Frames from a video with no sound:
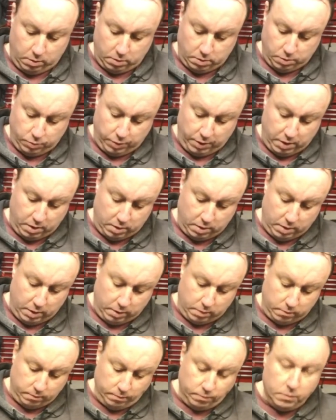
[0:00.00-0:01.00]
because we got,
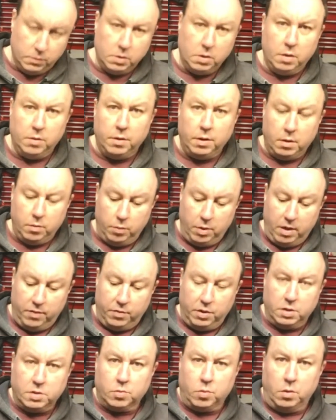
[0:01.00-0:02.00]
like, we have
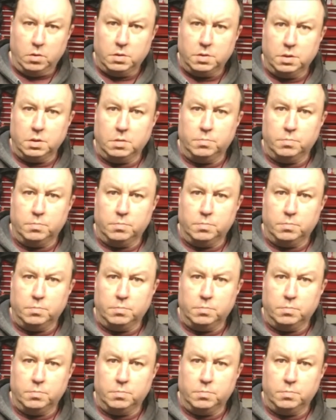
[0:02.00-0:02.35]
this one, see,